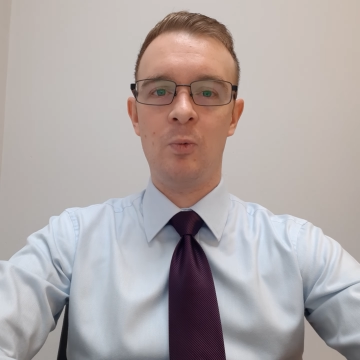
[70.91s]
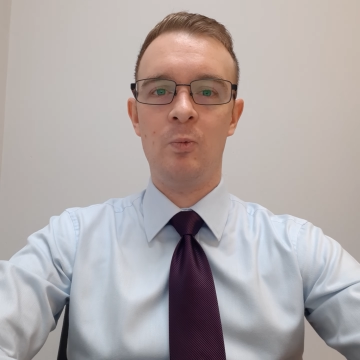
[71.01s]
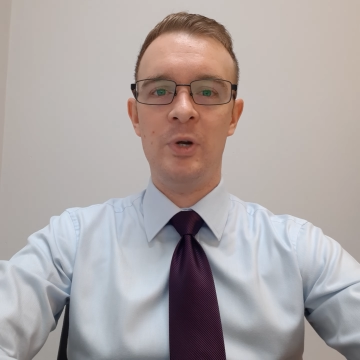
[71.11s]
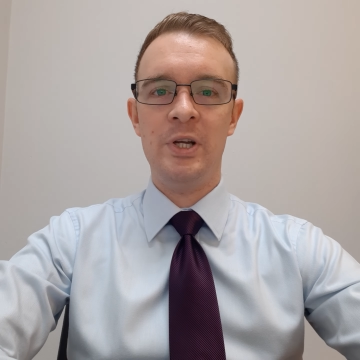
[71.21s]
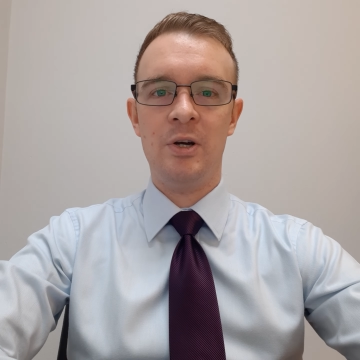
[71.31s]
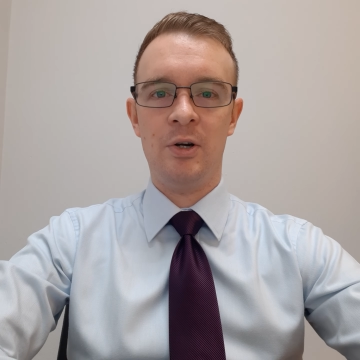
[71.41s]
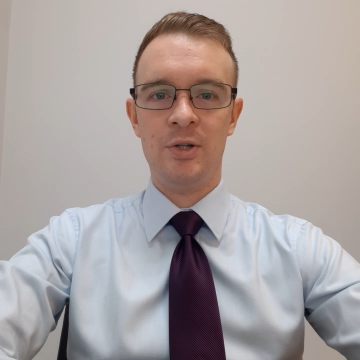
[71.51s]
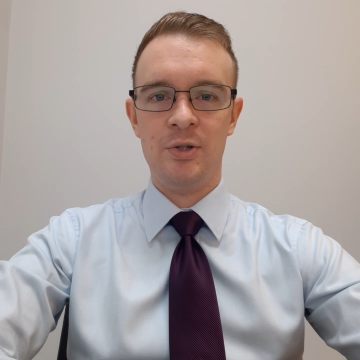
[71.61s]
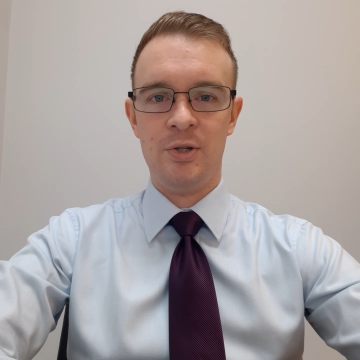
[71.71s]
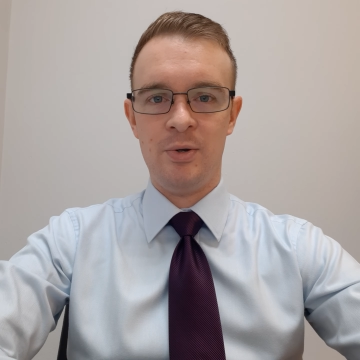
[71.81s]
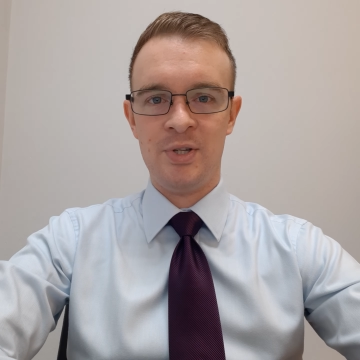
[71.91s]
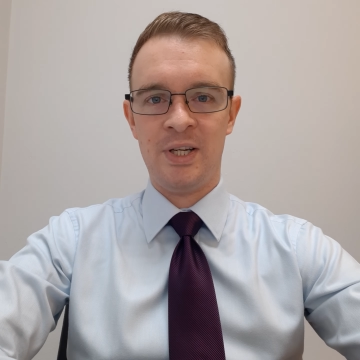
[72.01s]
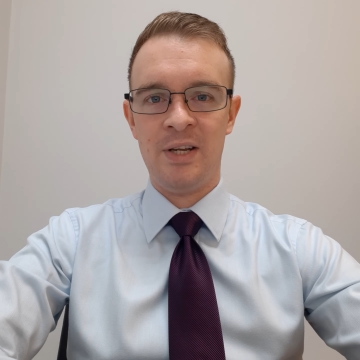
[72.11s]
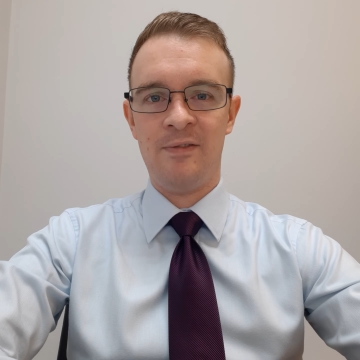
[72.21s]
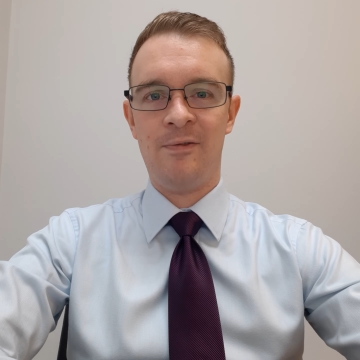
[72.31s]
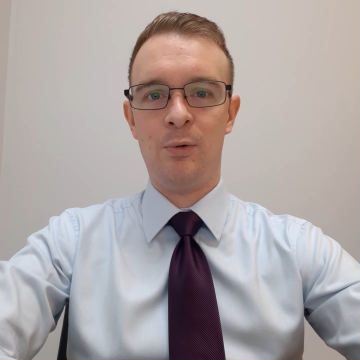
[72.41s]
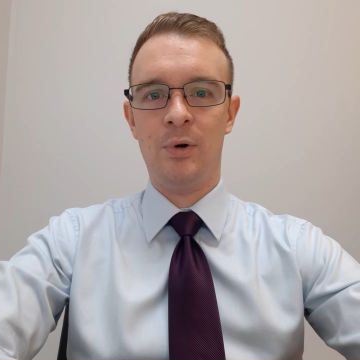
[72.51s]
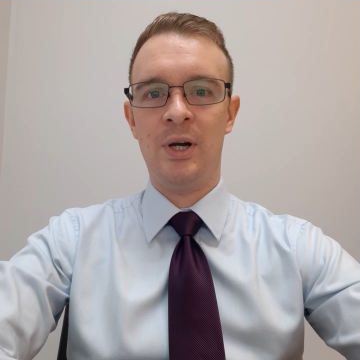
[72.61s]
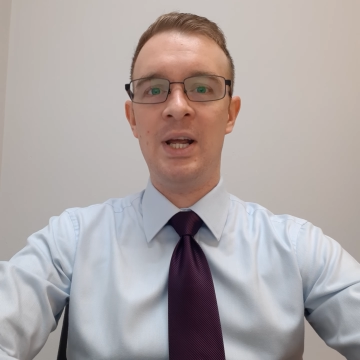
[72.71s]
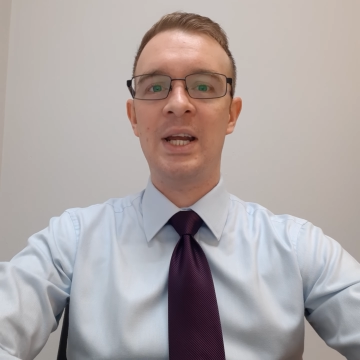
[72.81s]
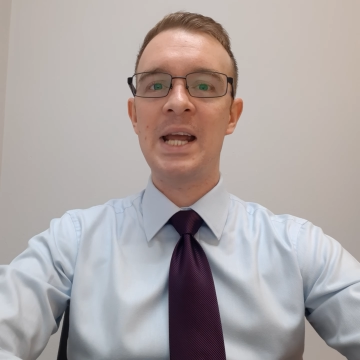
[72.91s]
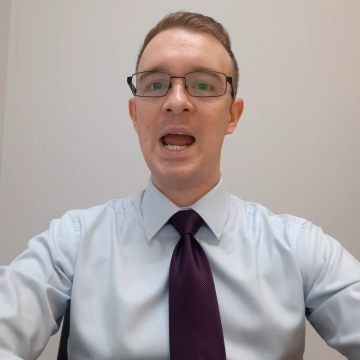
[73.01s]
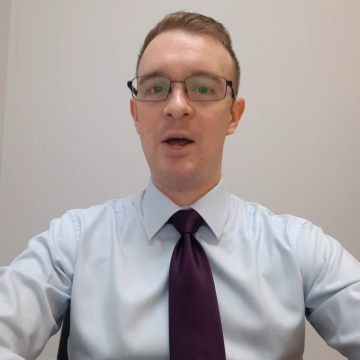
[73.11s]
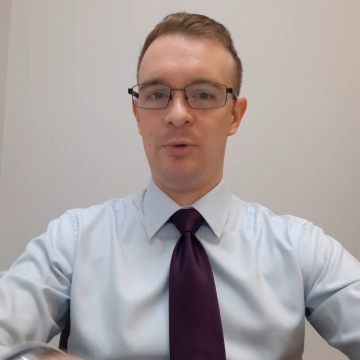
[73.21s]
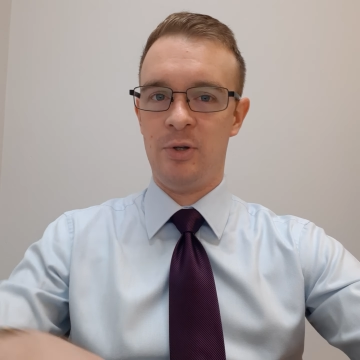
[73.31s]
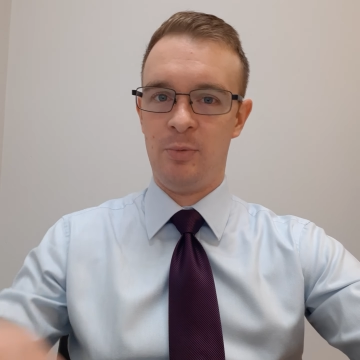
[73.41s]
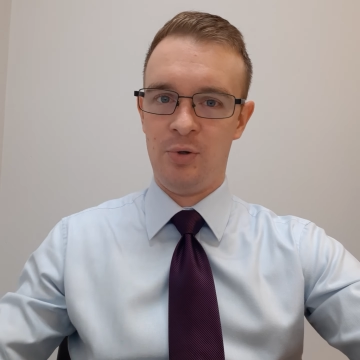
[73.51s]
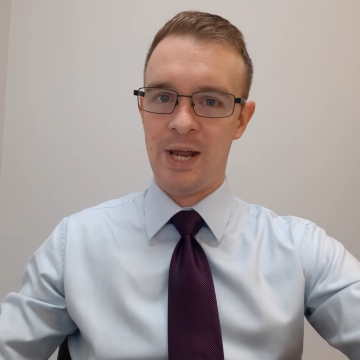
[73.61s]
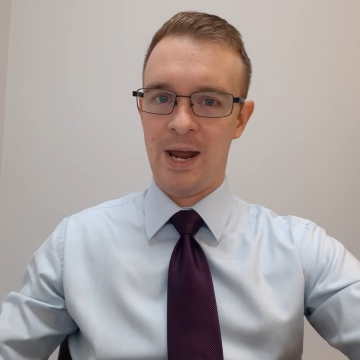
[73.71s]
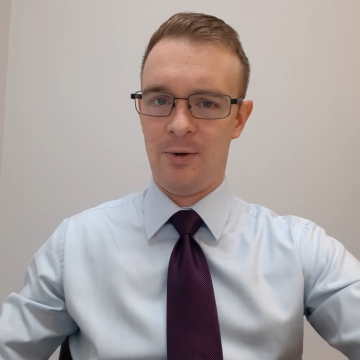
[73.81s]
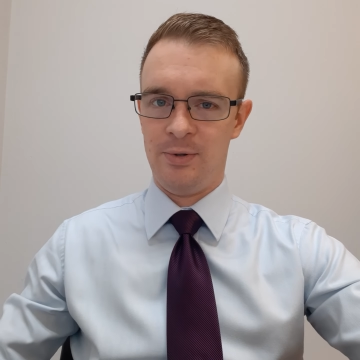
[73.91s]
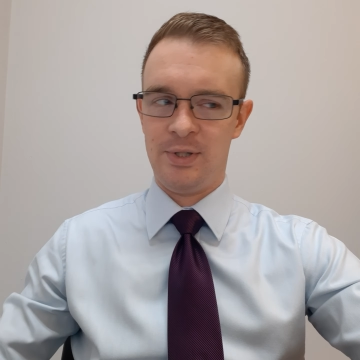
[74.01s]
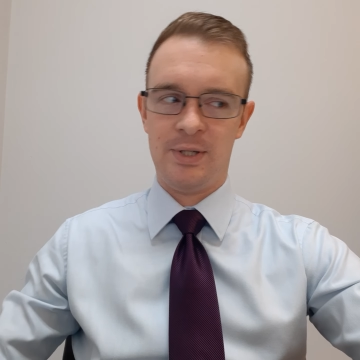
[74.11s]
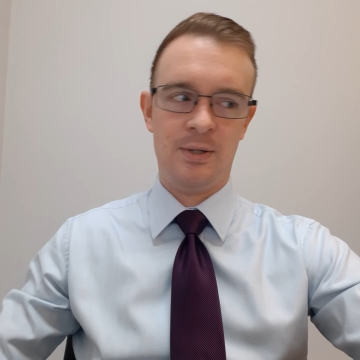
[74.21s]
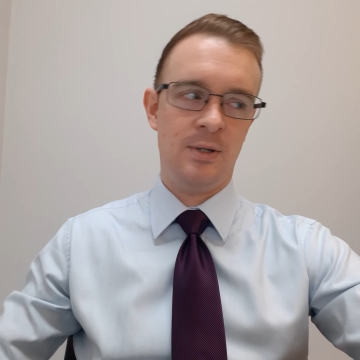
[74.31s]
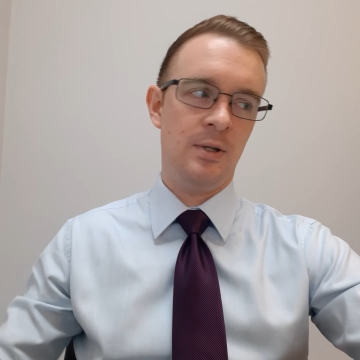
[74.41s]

we are using it for countable nouns.